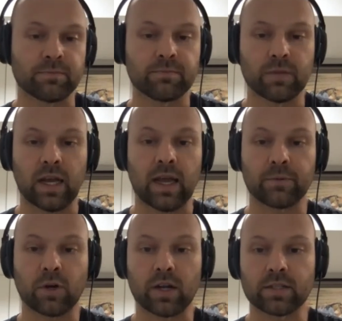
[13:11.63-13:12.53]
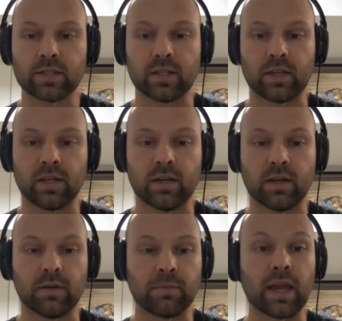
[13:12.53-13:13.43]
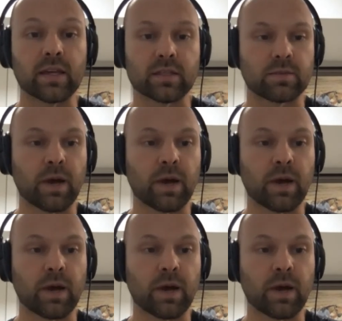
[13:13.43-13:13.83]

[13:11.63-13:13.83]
I am constantly amazed